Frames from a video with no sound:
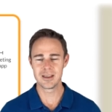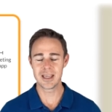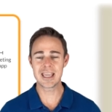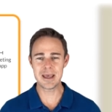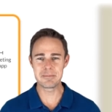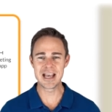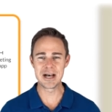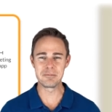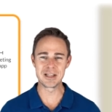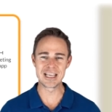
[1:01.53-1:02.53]
It can be
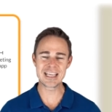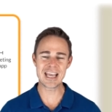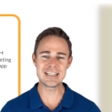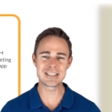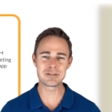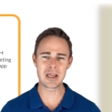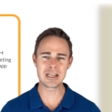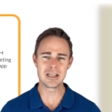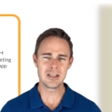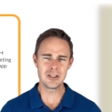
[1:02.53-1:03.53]
helpful in cases
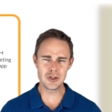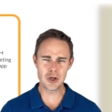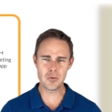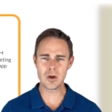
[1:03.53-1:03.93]
when you don't